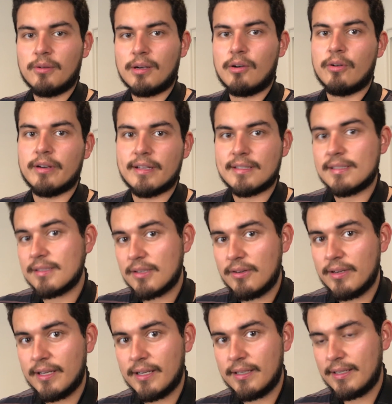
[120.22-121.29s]
recordings. Let's go
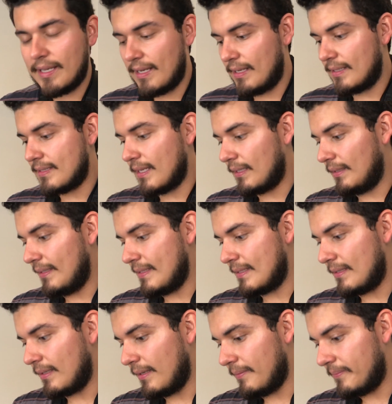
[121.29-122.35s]
ahead and take a
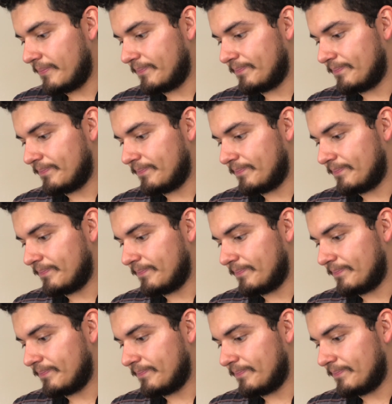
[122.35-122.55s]
listen, yeah?